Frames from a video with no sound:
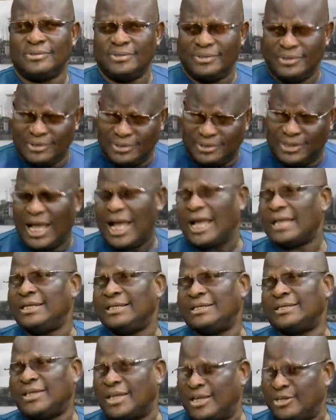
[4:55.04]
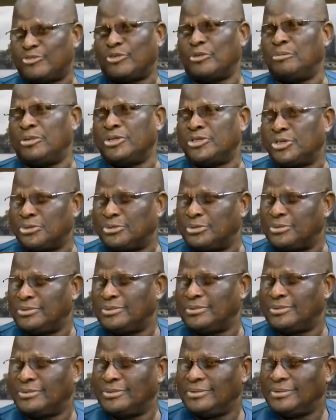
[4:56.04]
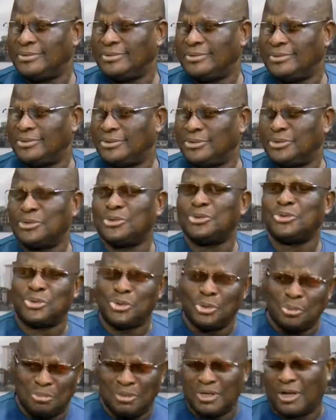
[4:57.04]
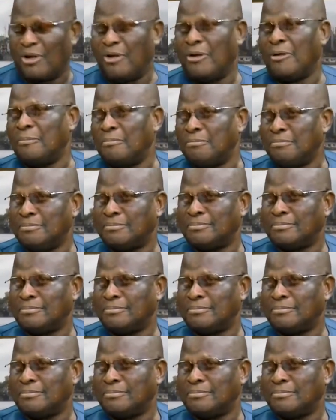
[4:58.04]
He had the transformation to become